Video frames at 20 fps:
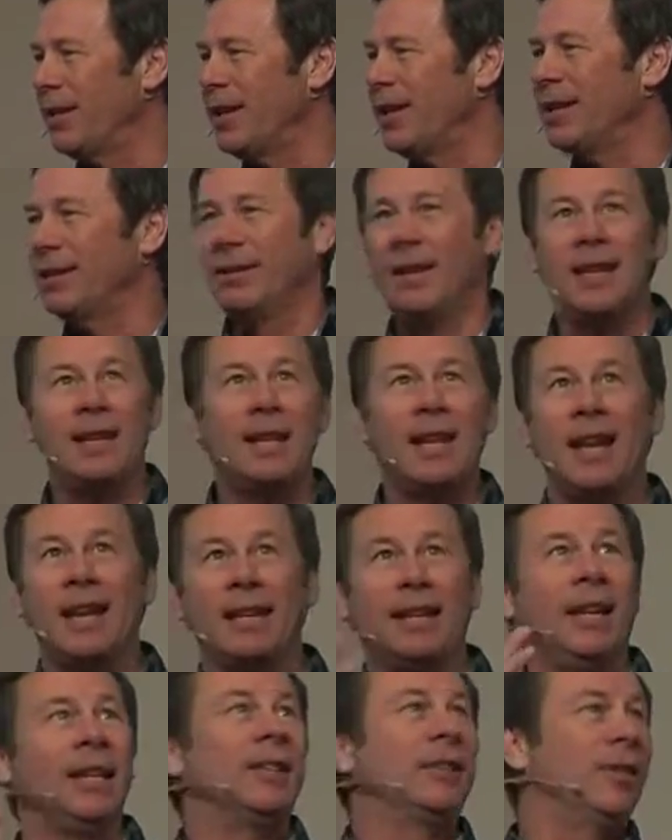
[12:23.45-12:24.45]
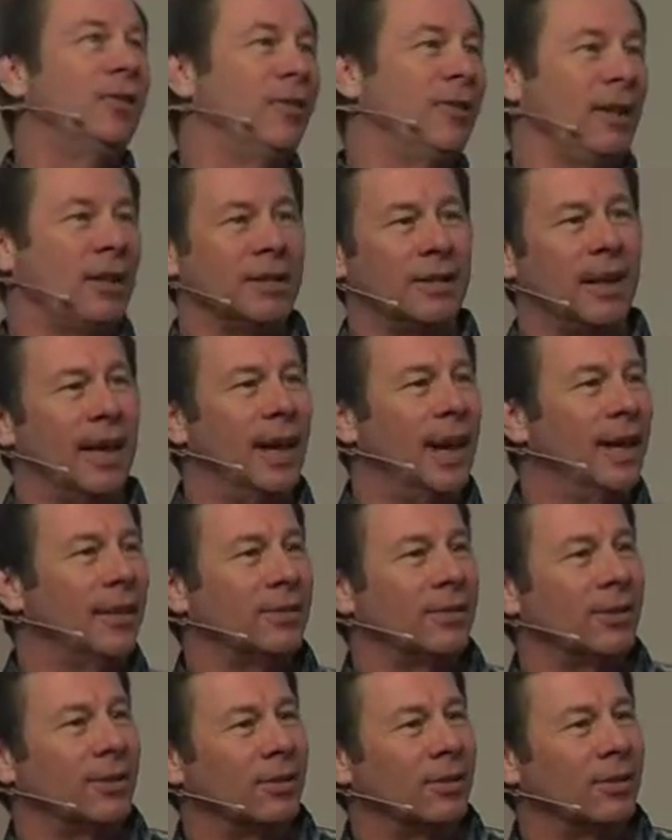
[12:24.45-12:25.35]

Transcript: he, he can't get to these guys.